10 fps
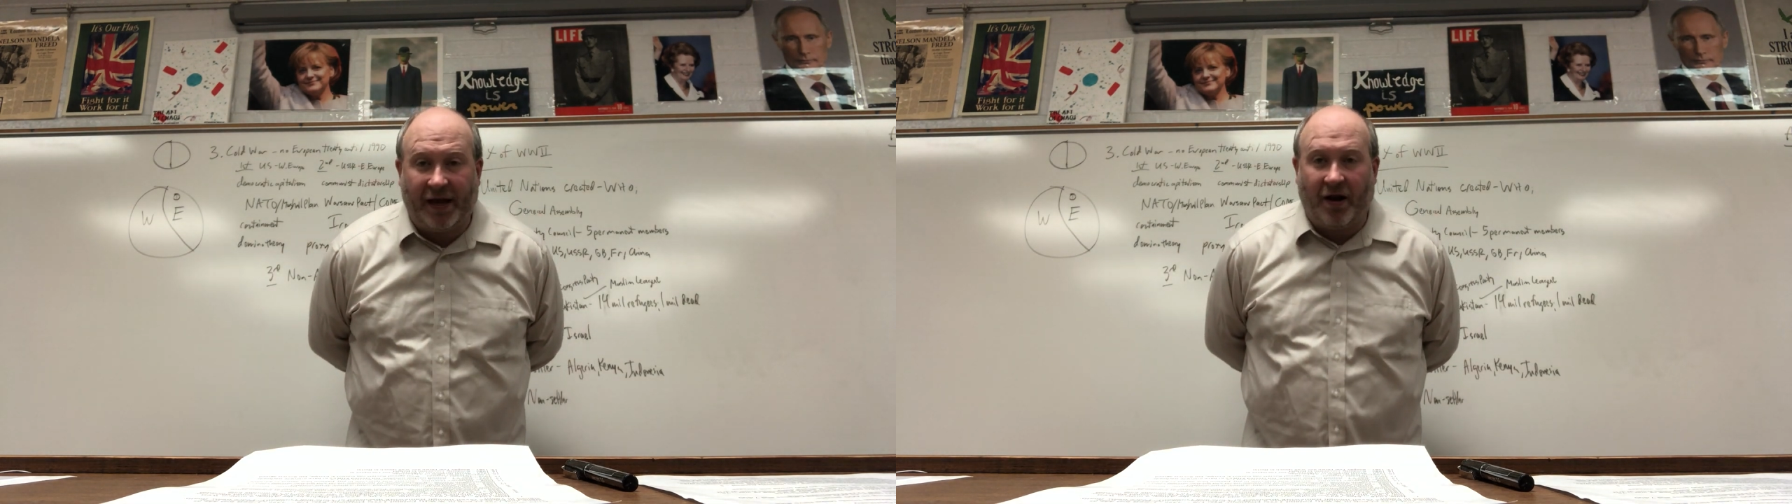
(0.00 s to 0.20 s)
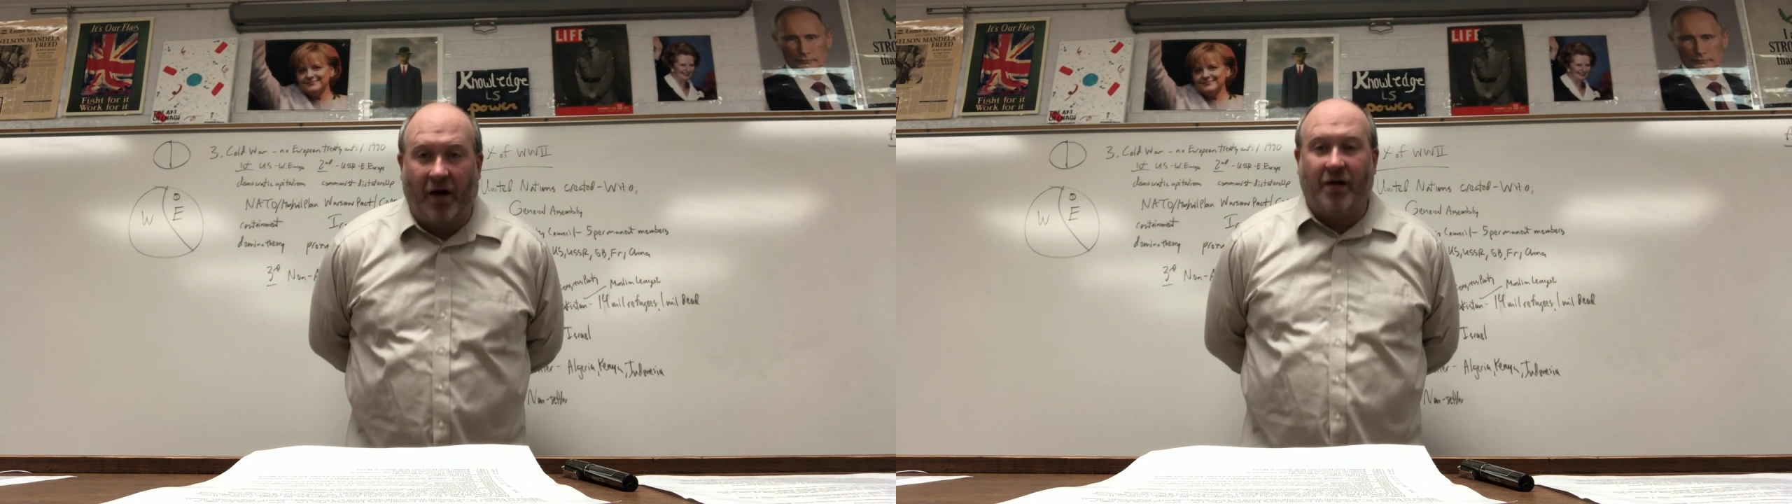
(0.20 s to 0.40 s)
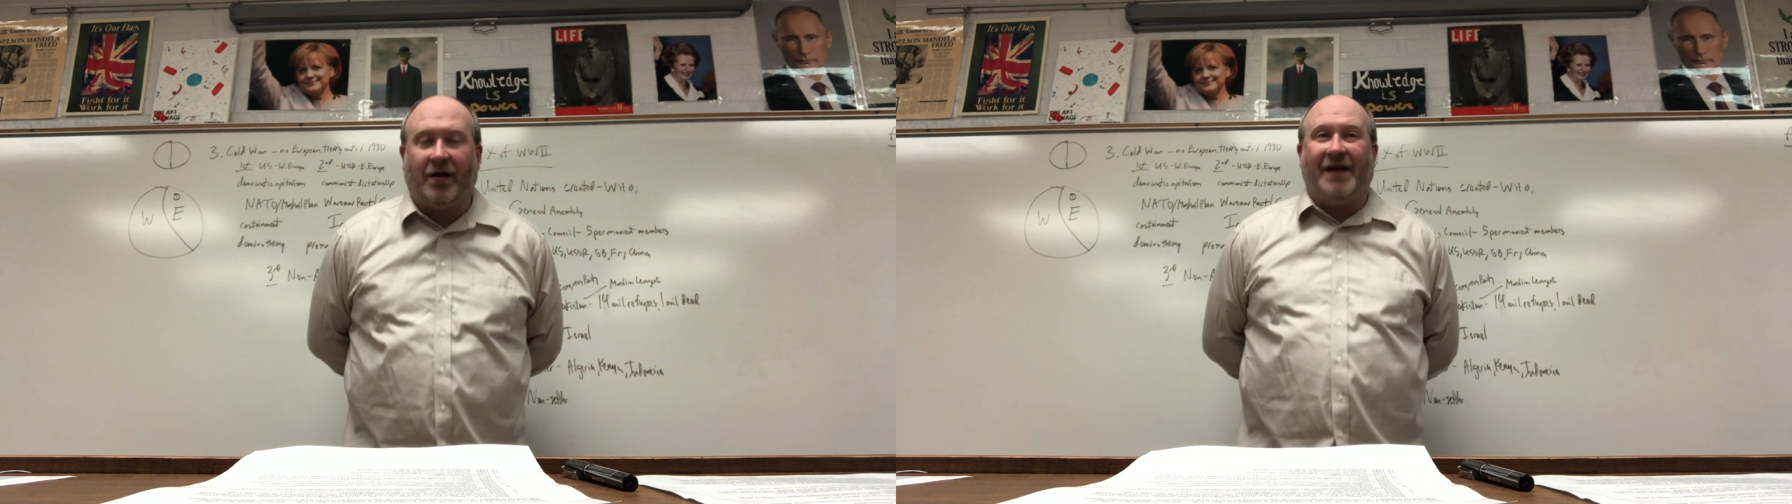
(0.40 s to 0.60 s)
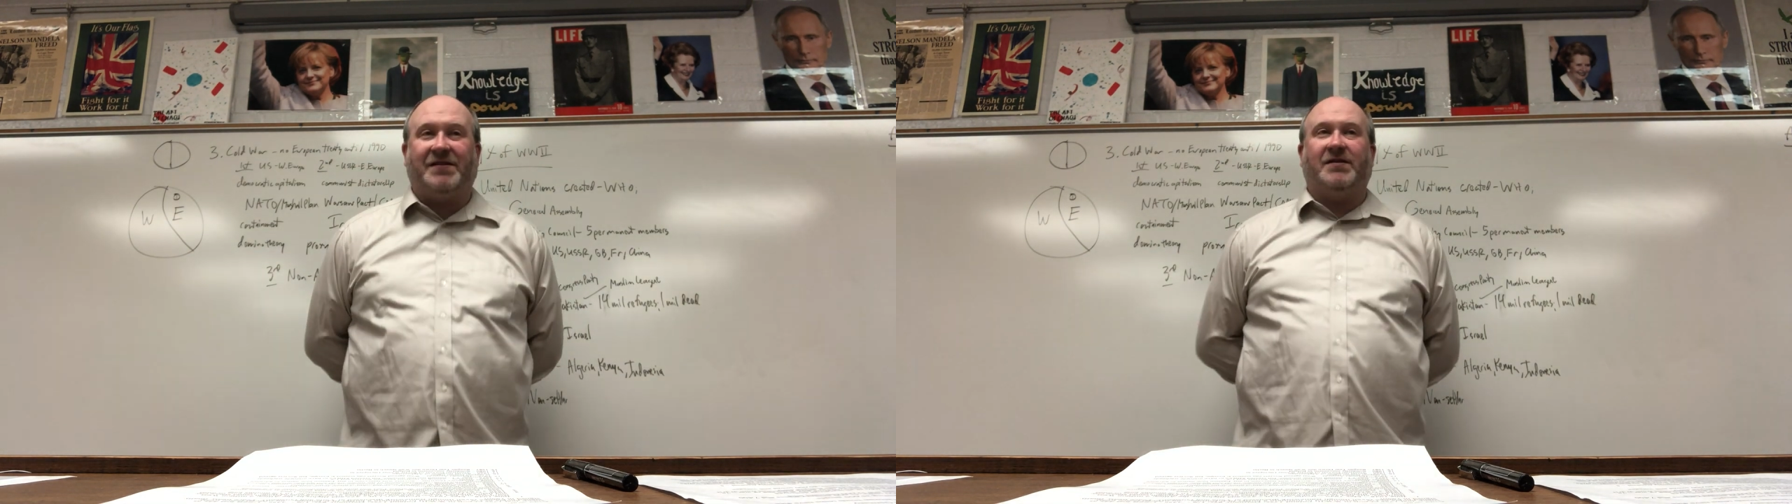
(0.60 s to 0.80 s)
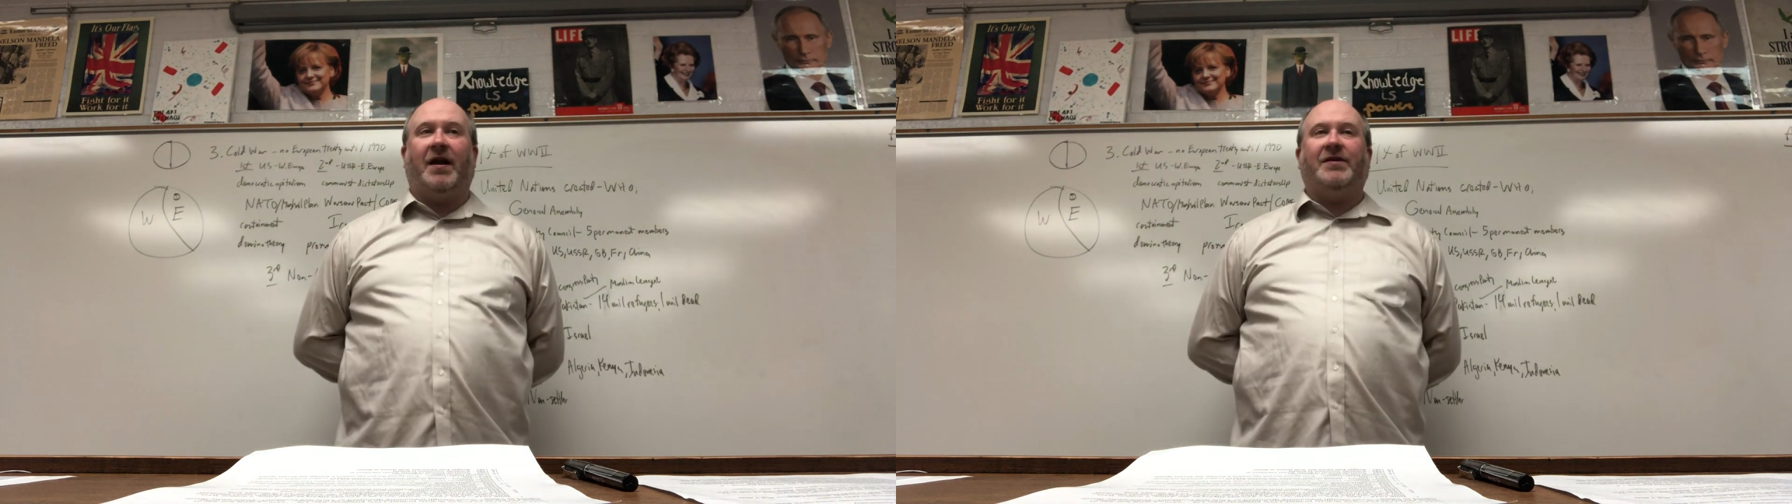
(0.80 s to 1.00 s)
in her
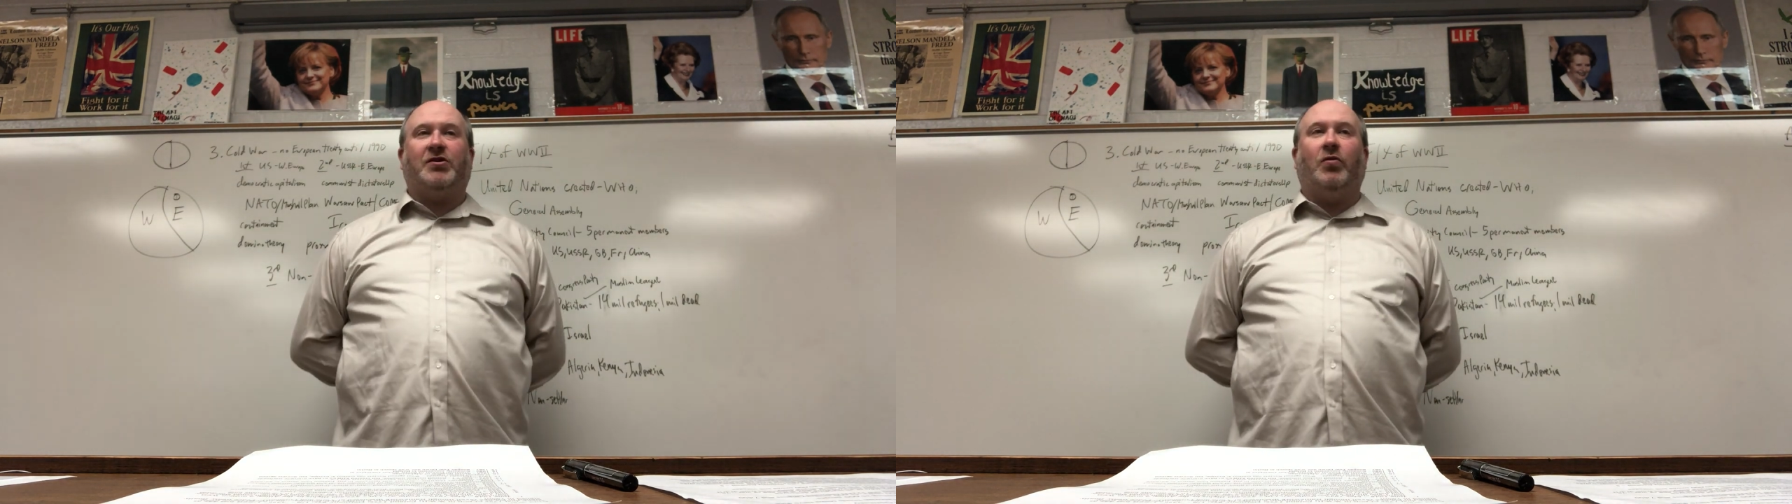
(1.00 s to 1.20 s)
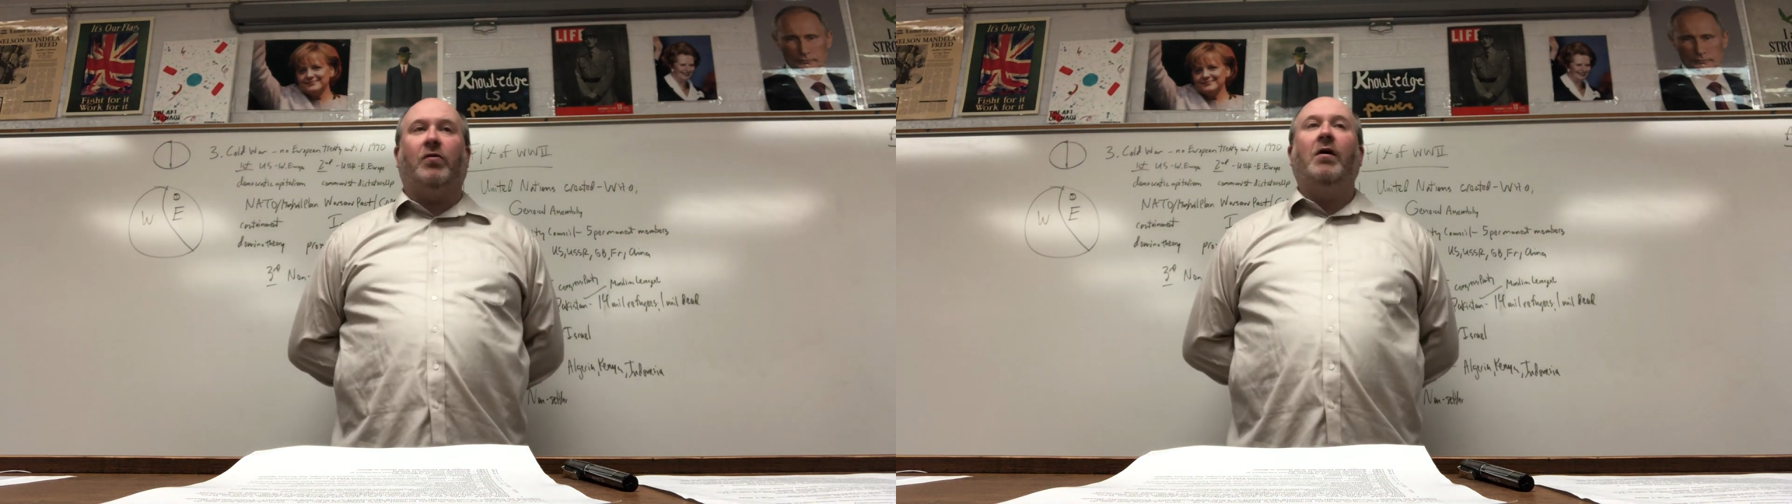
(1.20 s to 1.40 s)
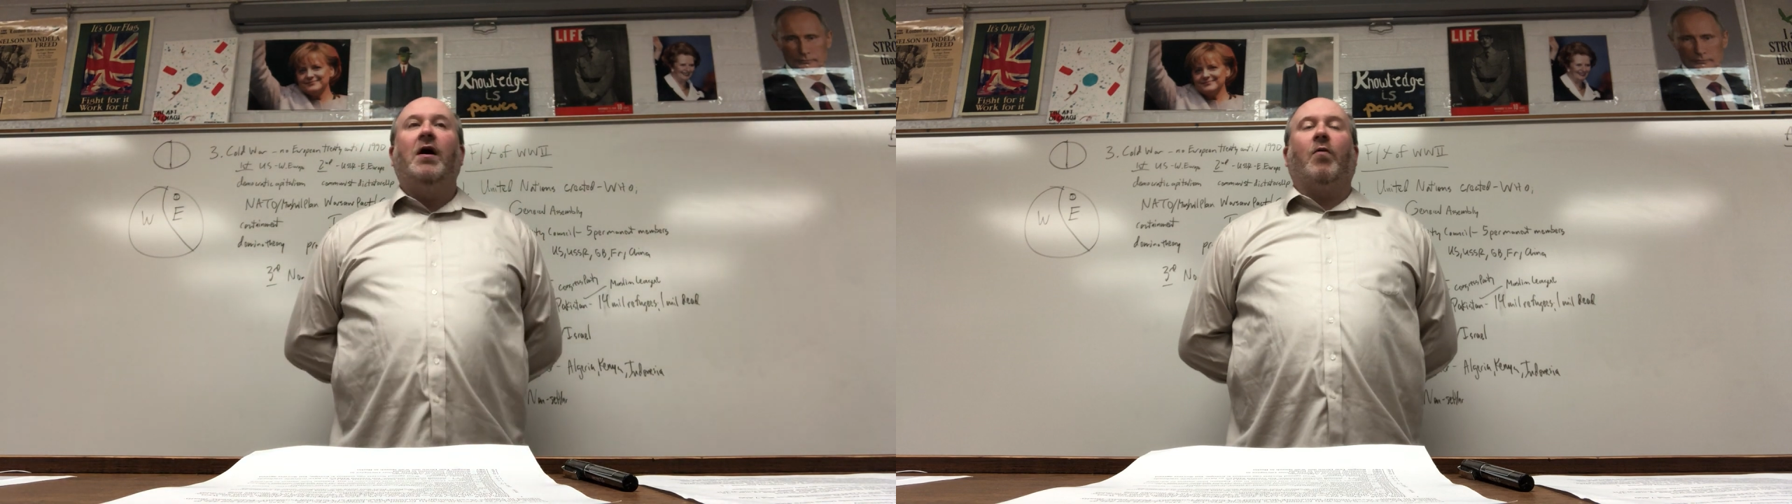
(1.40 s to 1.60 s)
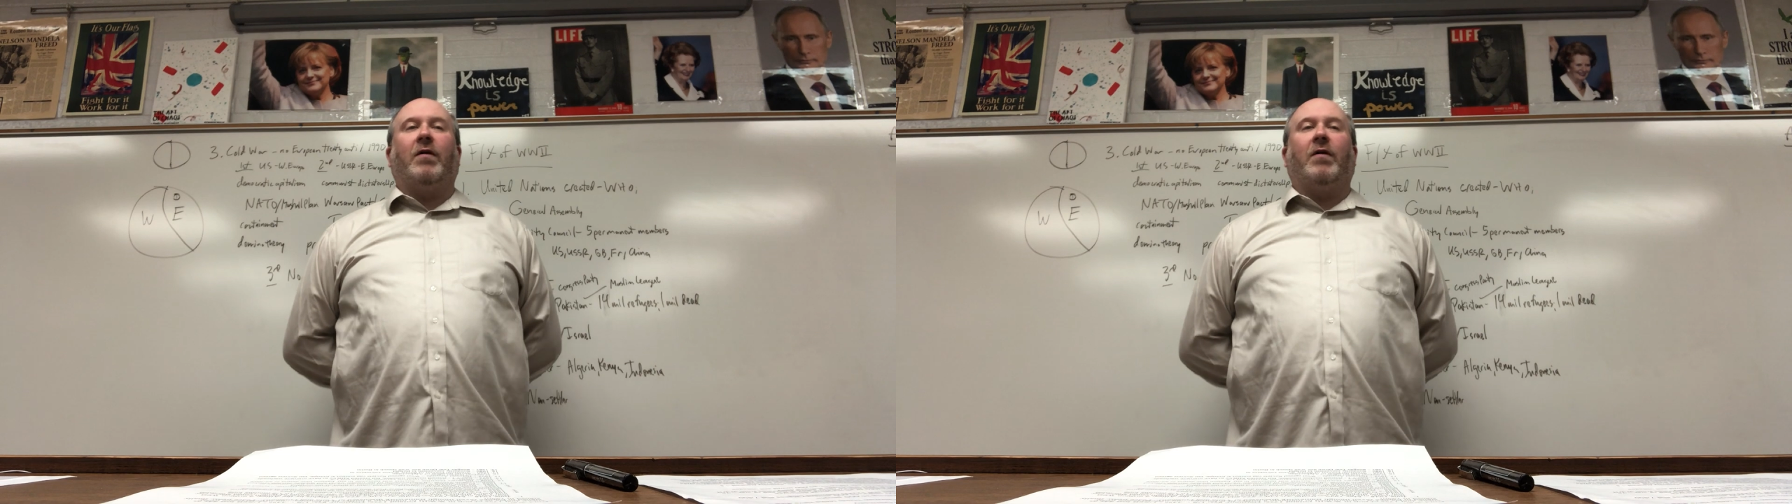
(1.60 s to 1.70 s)
classes in high school